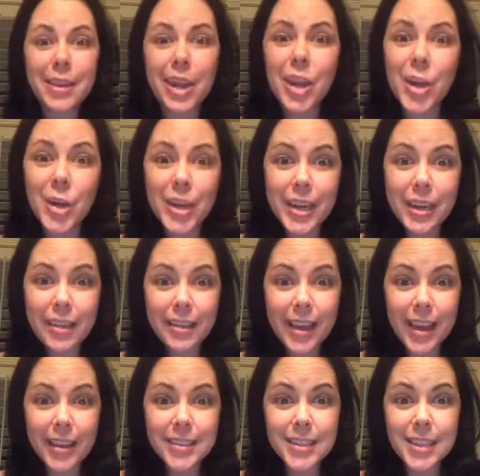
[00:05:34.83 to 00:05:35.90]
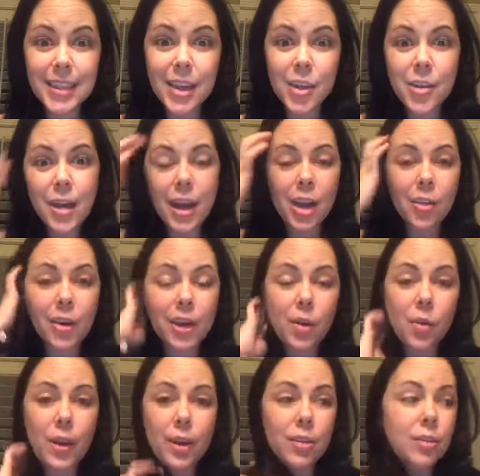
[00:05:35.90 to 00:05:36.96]
good things in there that coconut
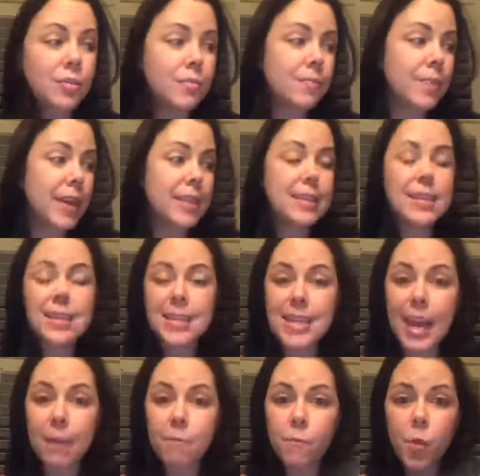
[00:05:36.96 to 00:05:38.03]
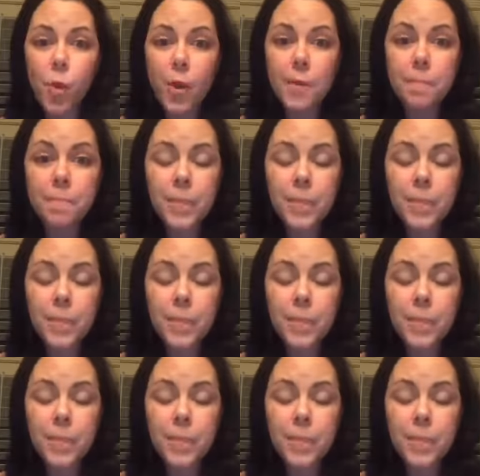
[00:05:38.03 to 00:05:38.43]
oil gets its name for.